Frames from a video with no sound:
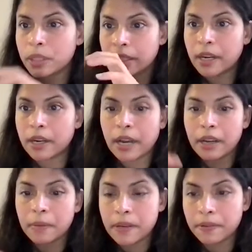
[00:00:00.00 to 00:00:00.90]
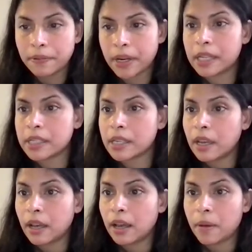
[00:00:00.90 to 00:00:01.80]
These are kind of different
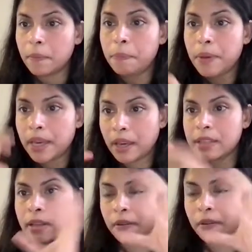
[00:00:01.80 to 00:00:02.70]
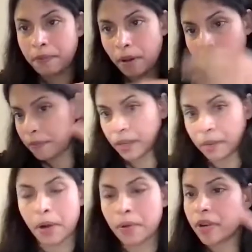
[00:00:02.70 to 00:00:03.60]
because of the
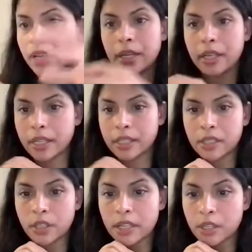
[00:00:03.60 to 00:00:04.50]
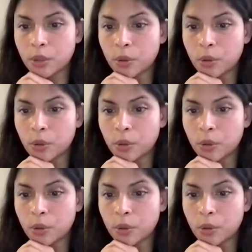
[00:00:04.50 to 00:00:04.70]
boundary conditions and so